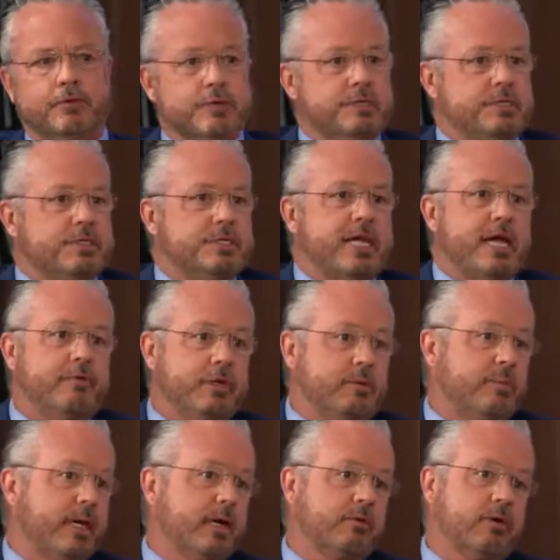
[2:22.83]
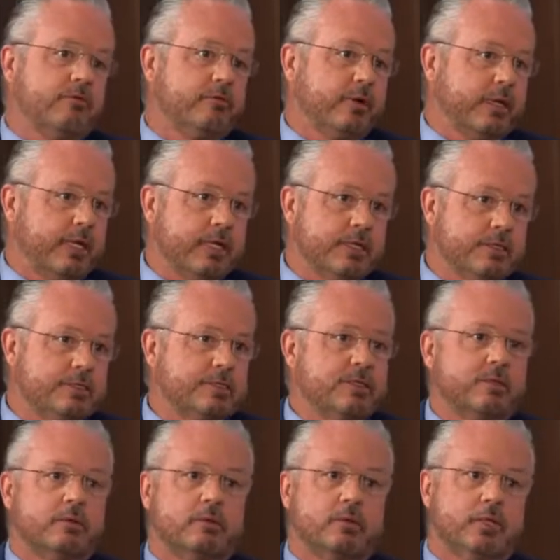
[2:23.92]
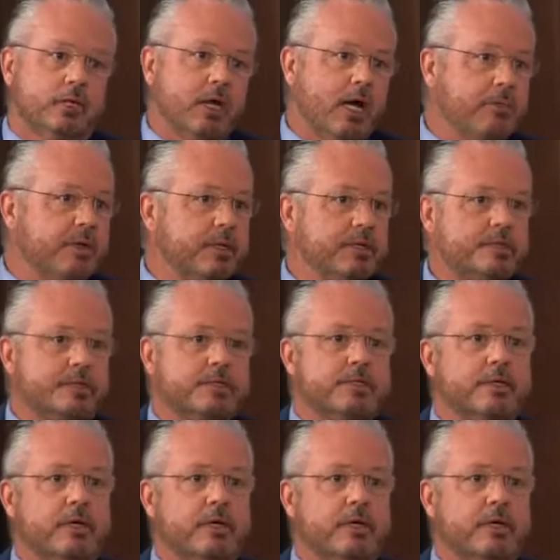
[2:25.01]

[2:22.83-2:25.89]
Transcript: For instance, having a background in finance and economics,